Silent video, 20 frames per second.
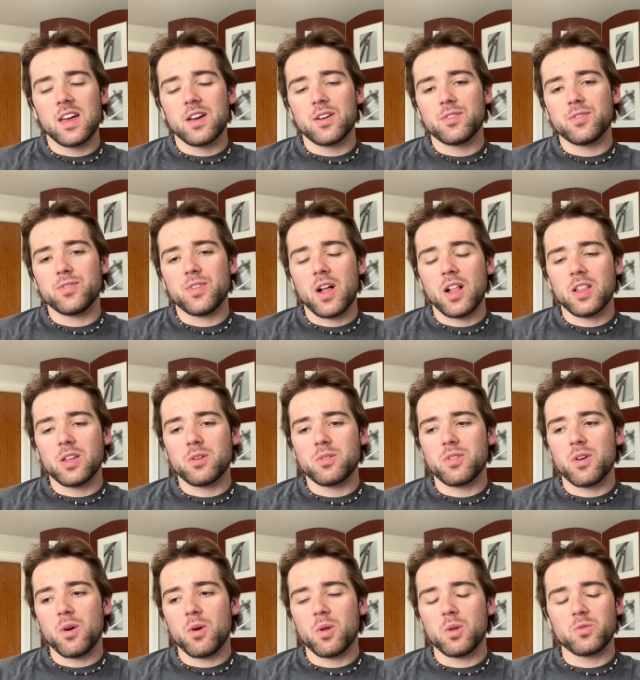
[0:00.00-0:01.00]
follow the
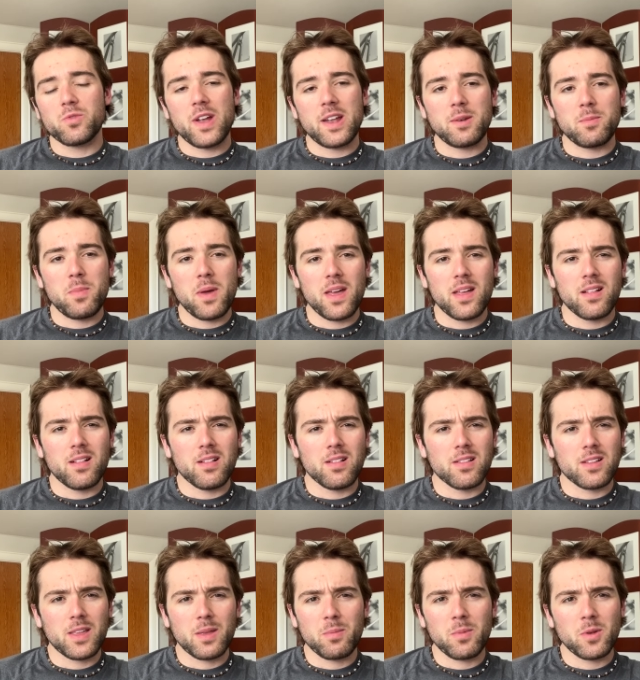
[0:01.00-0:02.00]
whole red pill
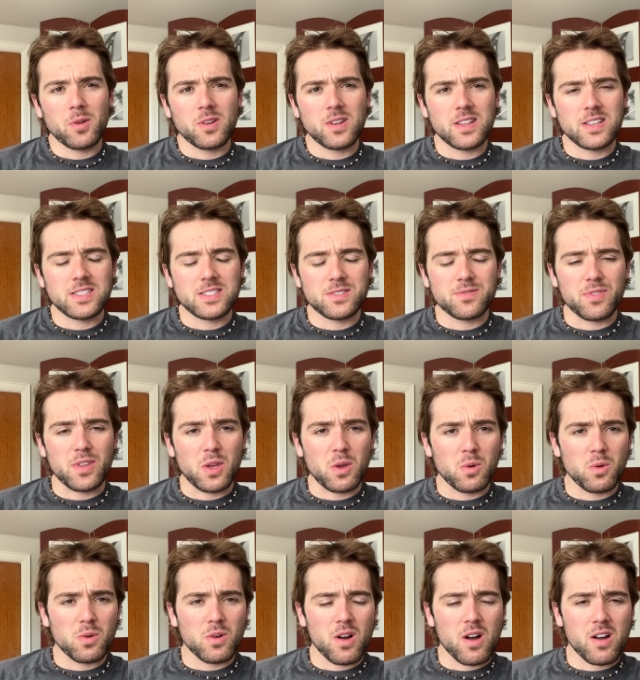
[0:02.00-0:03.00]
community's
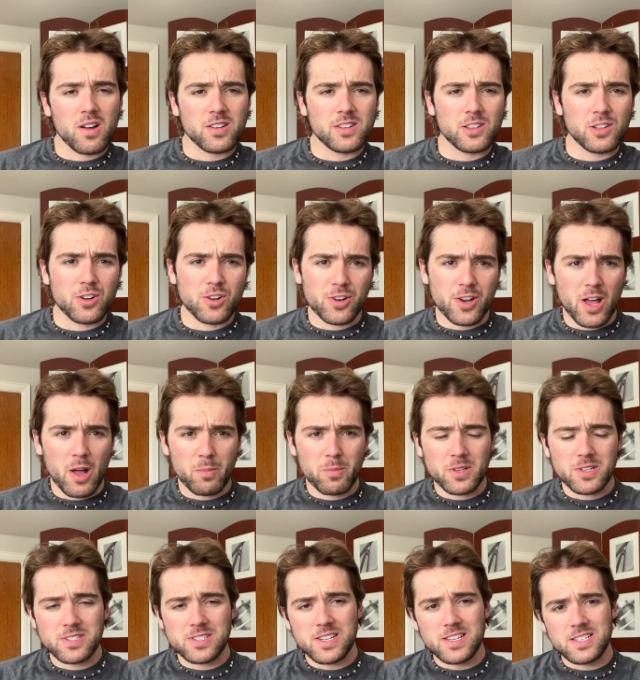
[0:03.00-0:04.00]
view on learned
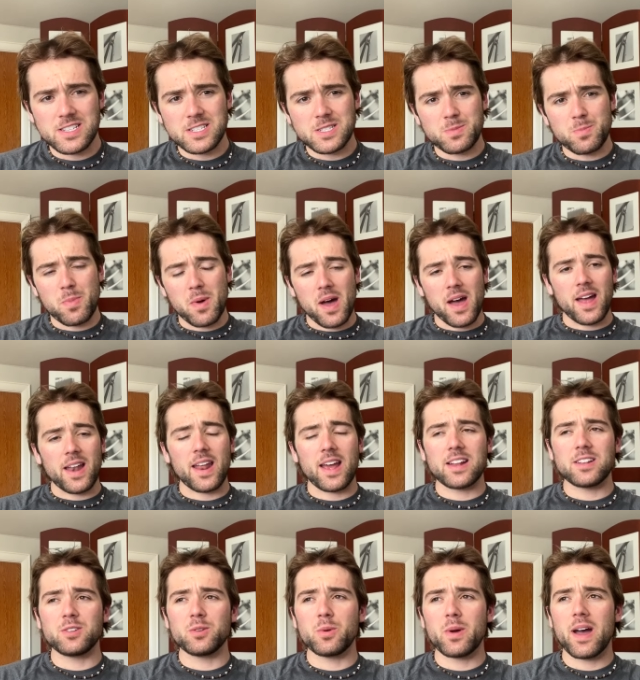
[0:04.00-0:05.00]
helplessness, but I
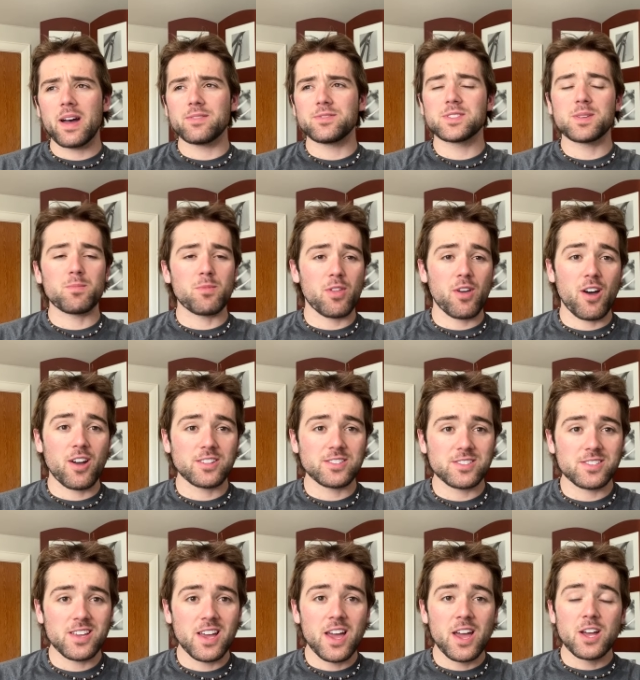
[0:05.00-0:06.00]
do have some
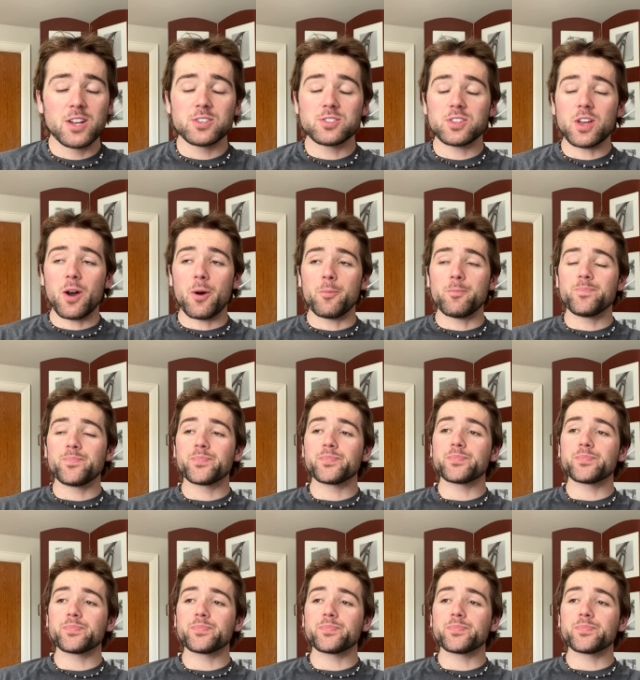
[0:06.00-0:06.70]
thoughts. So,